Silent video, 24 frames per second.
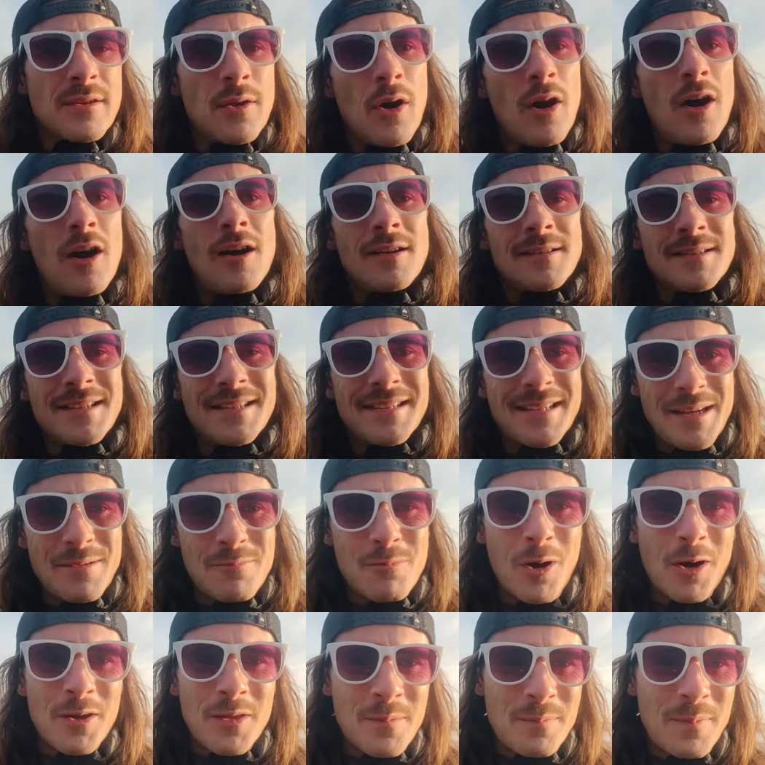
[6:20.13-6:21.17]
it's not hard to
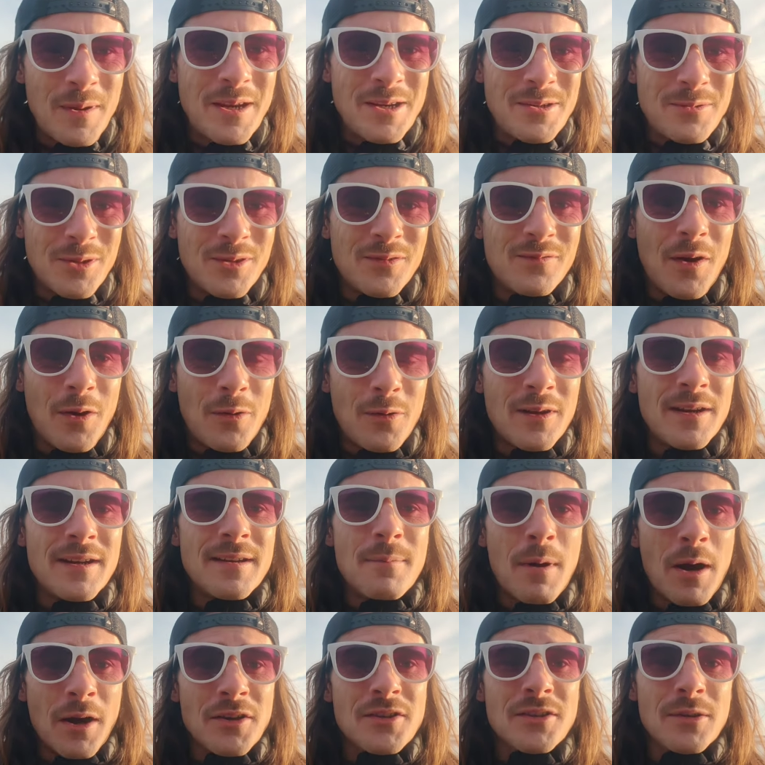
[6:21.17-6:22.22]
see why the beach was
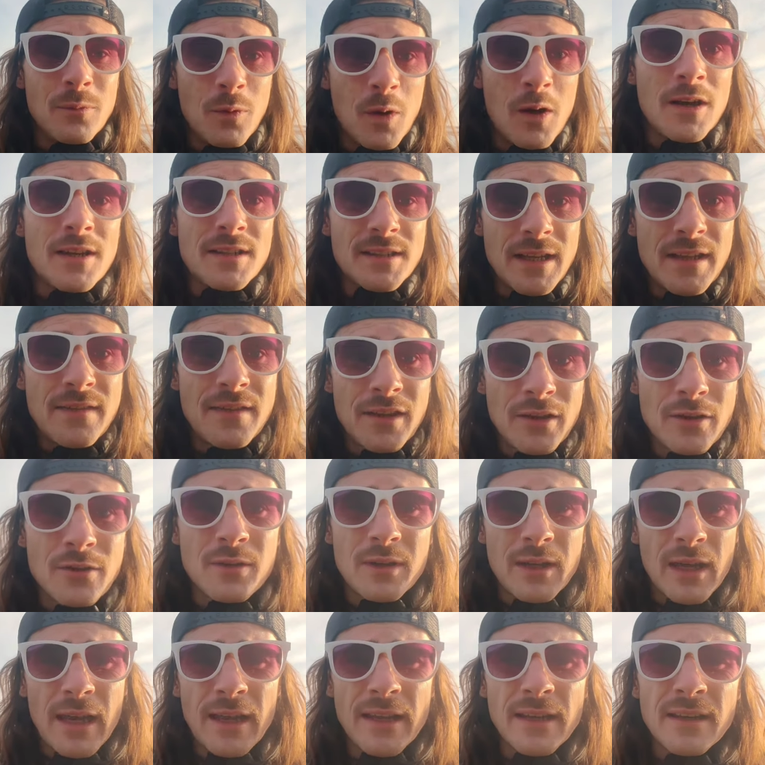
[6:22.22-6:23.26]
voted amongst the worst in
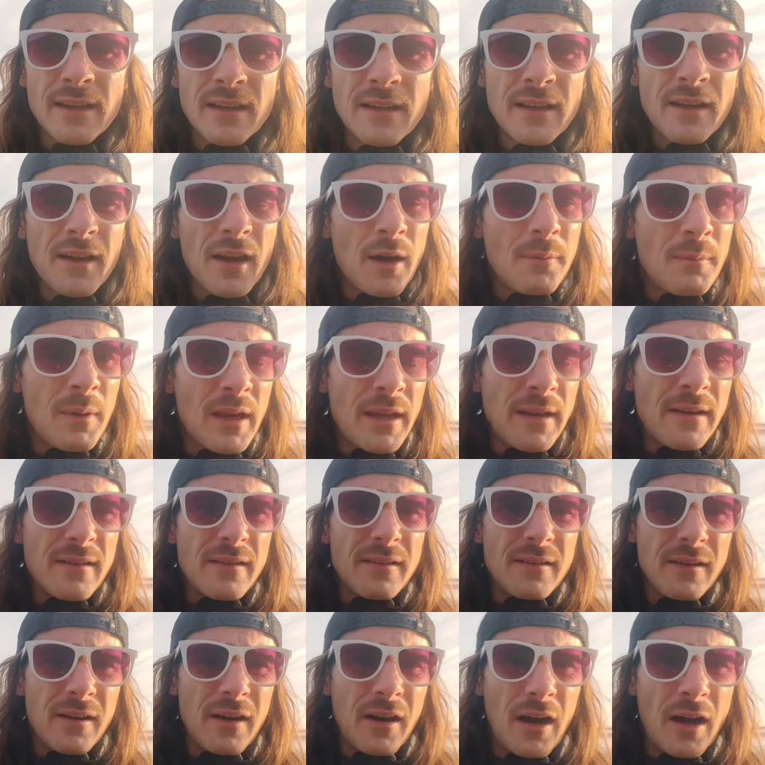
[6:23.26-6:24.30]
the UK. I
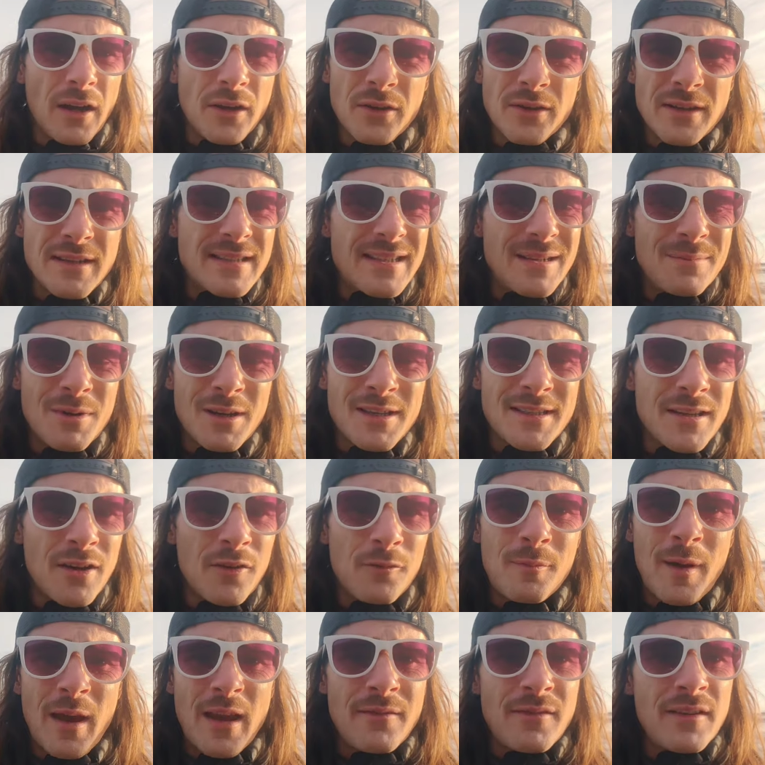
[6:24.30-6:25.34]
mean, I couldn't see
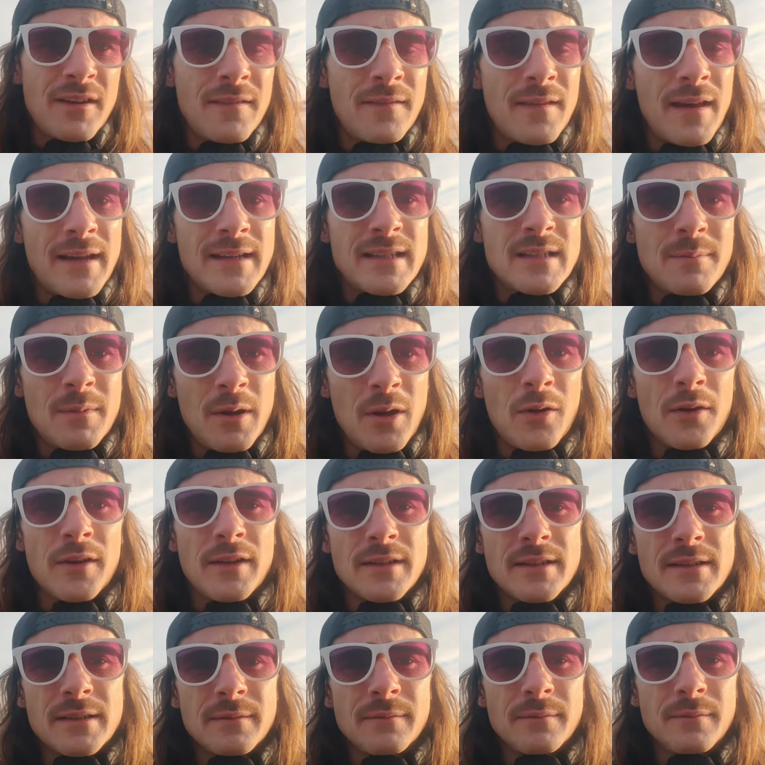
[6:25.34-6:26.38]
myself bathing in there, to be
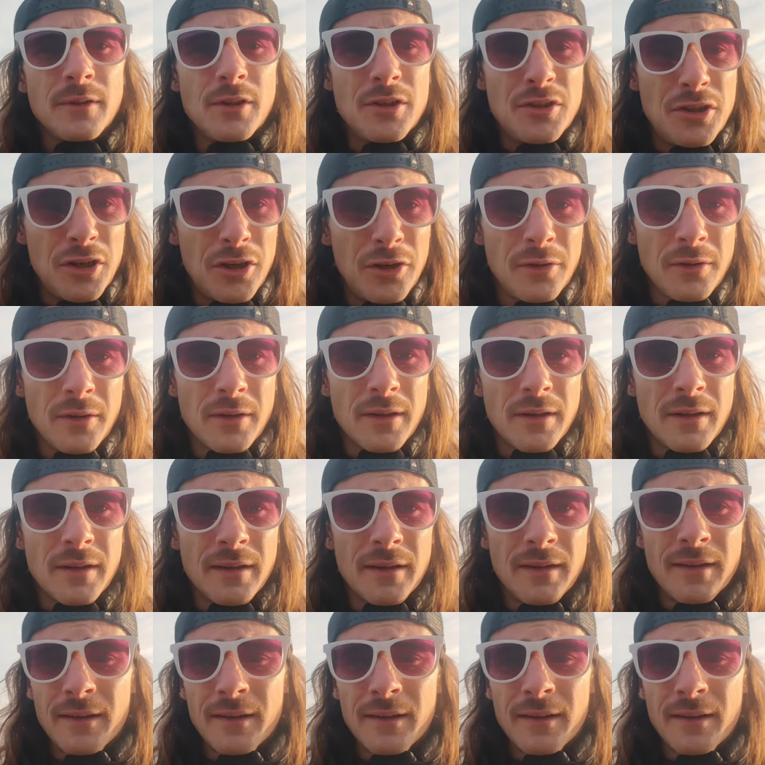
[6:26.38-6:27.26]
honest. Could you?